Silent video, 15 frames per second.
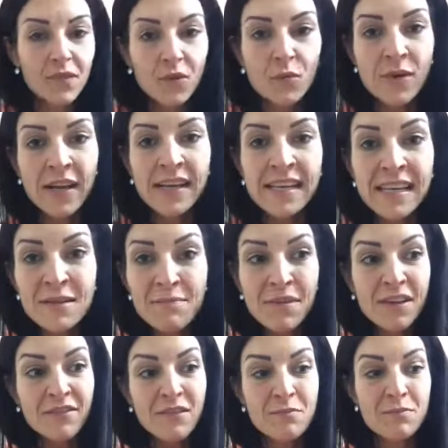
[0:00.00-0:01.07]
When I need a bit
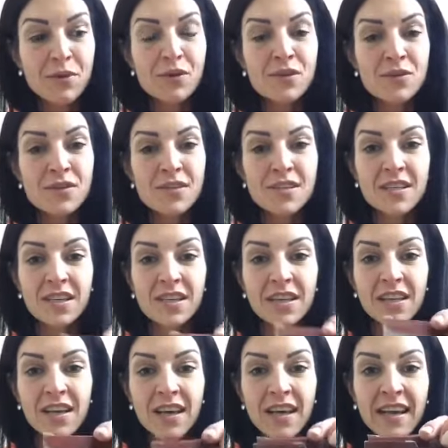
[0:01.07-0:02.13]
of a boost,
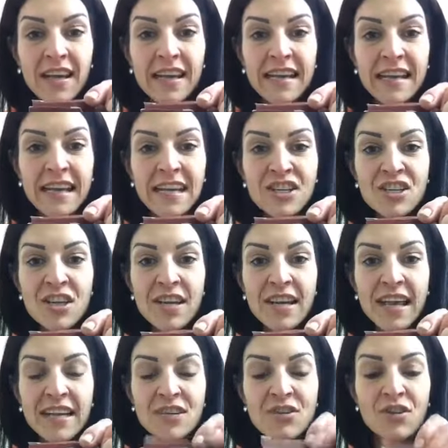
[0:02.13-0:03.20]
Ningxia
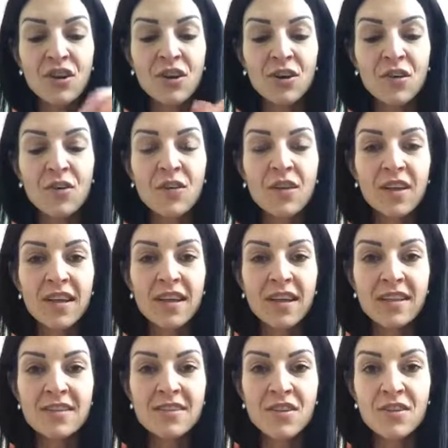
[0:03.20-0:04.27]
Nitro.
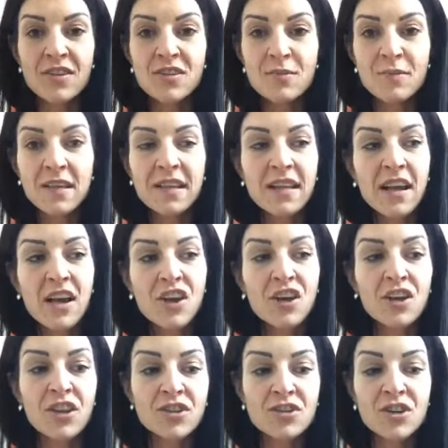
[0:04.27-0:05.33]
So this would be a good
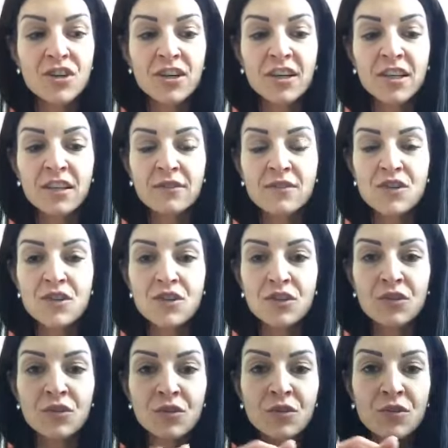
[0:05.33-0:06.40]
alternative
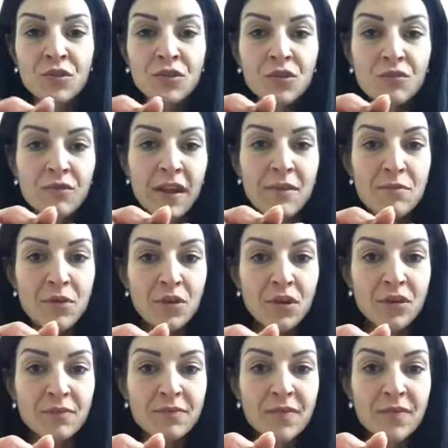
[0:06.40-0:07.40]
to Red Bull.